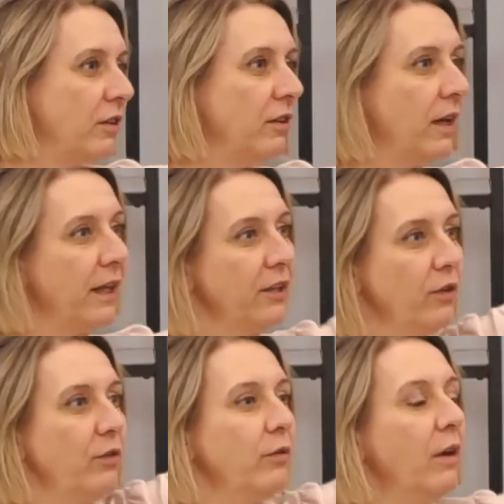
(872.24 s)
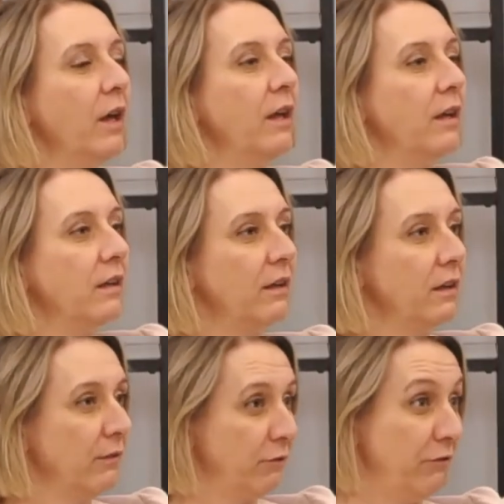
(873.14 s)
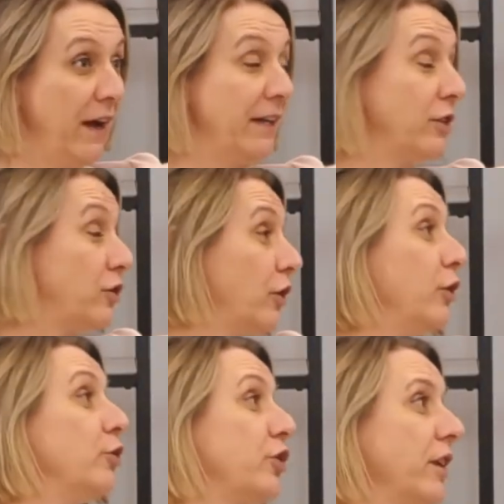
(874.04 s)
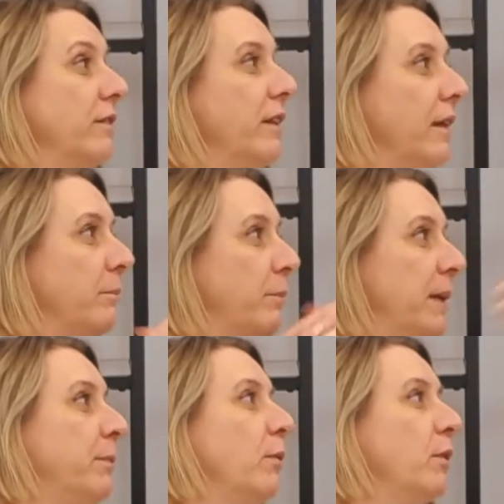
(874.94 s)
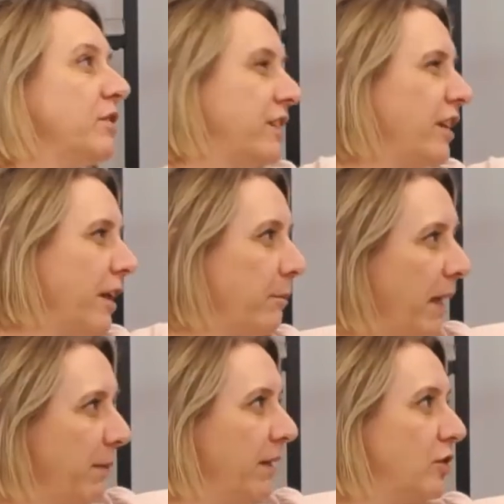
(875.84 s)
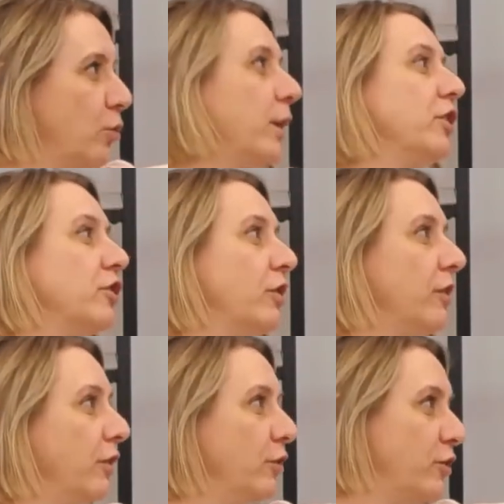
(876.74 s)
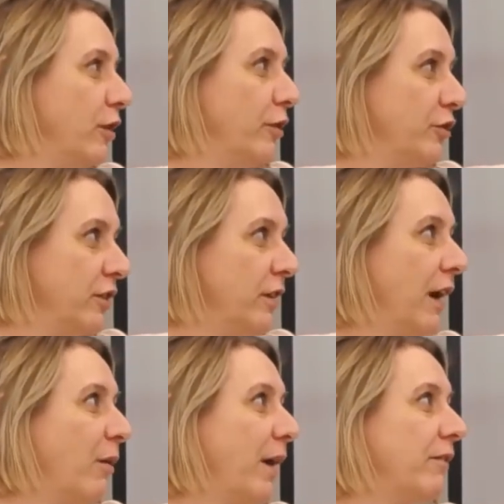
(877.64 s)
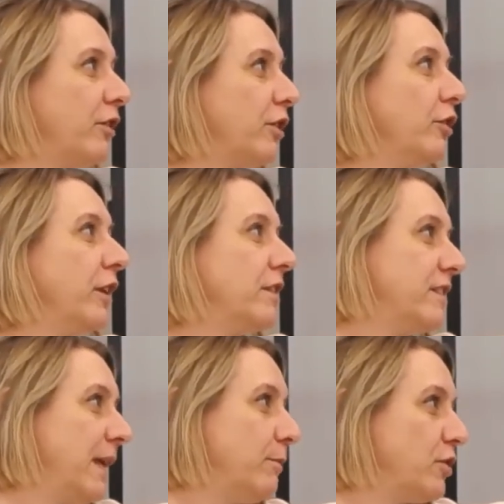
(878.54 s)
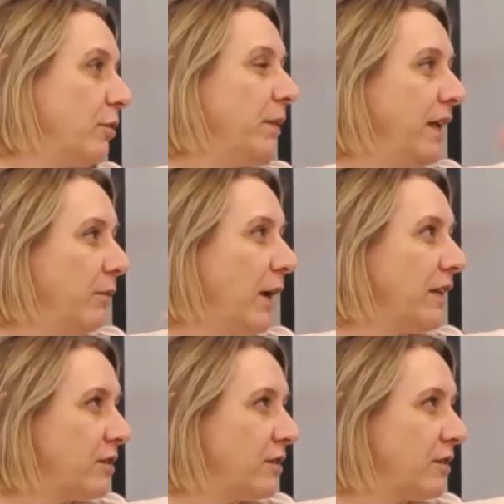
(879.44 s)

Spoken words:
and you find a solution, then people will still not maybe switch to the new solution, however good it seems to be, right?